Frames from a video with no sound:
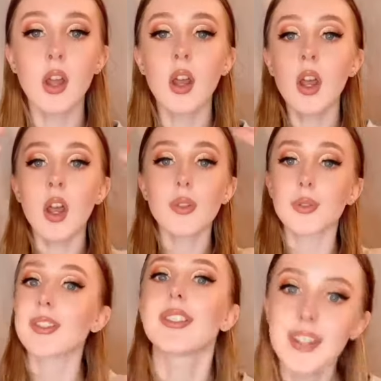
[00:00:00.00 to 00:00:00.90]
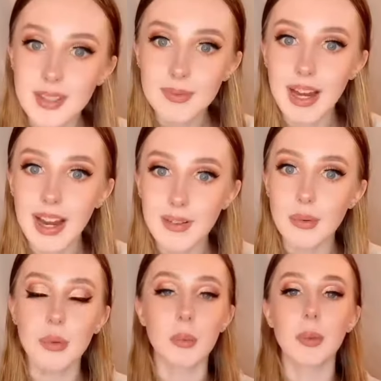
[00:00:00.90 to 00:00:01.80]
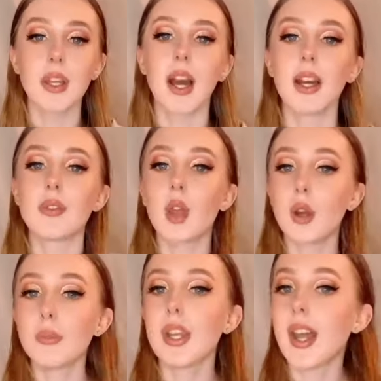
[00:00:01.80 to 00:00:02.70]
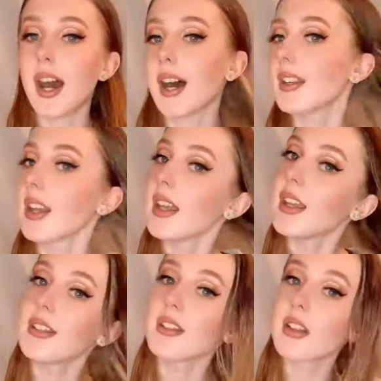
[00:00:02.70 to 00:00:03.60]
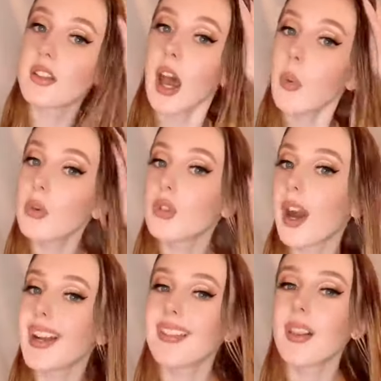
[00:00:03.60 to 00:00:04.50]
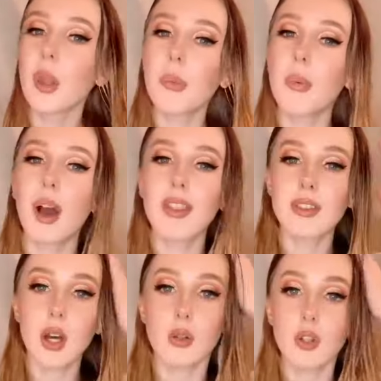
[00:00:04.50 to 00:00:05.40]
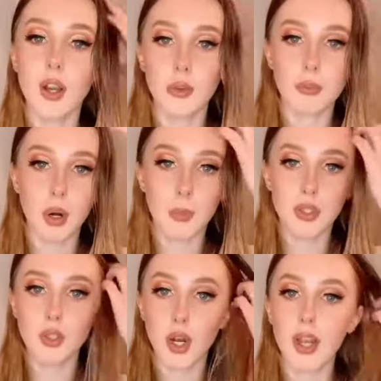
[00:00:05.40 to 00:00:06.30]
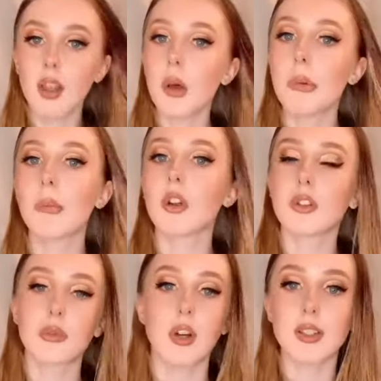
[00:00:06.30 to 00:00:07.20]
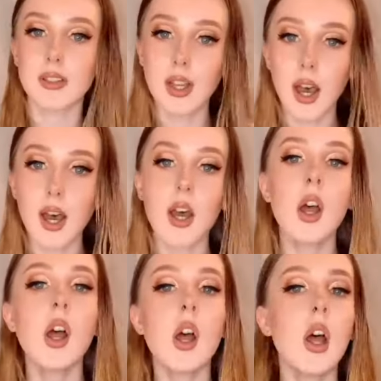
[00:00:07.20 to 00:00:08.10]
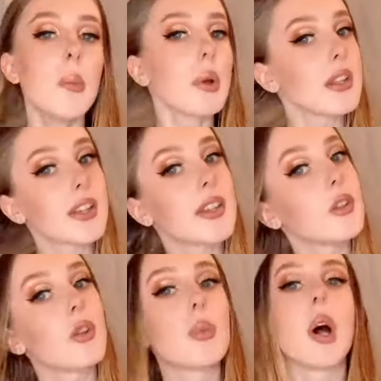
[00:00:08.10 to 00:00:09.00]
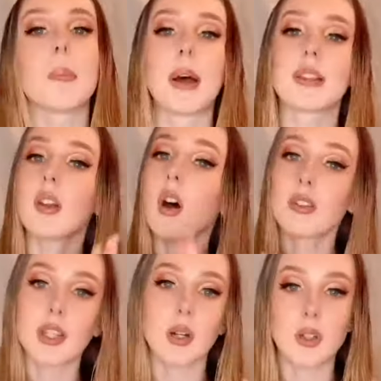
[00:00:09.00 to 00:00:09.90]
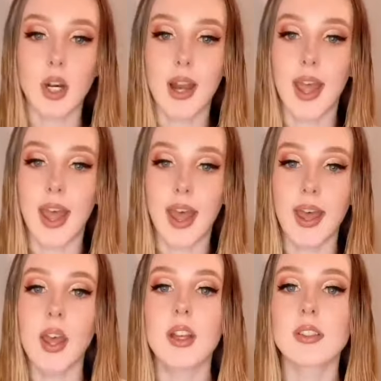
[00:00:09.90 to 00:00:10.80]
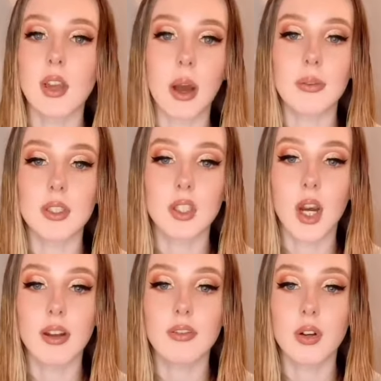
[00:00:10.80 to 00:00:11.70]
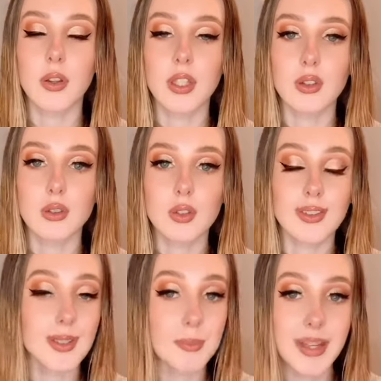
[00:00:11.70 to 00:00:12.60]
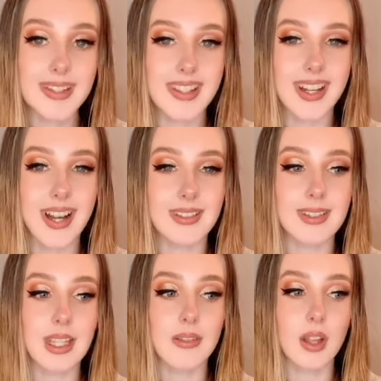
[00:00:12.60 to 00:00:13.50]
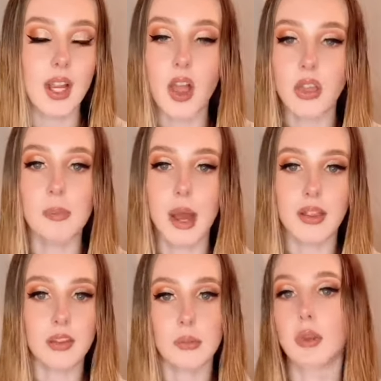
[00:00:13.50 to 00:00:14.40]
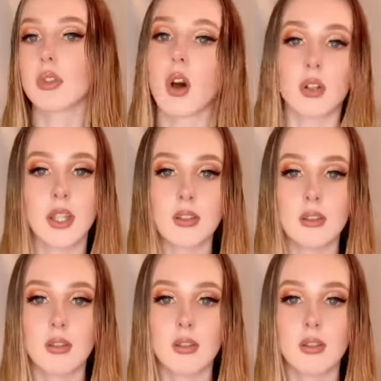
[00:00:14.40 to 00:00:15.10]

So I'm going to section my hair off properly. I have combed it and it is towel dried. It's a little bit wetter than towel dried, so I'm probably going to dry it a little bit more just before I start. But it says it does work best on towel dried hair, so I'm going to try and follow the instructions as best as I can to give like the best, most honest,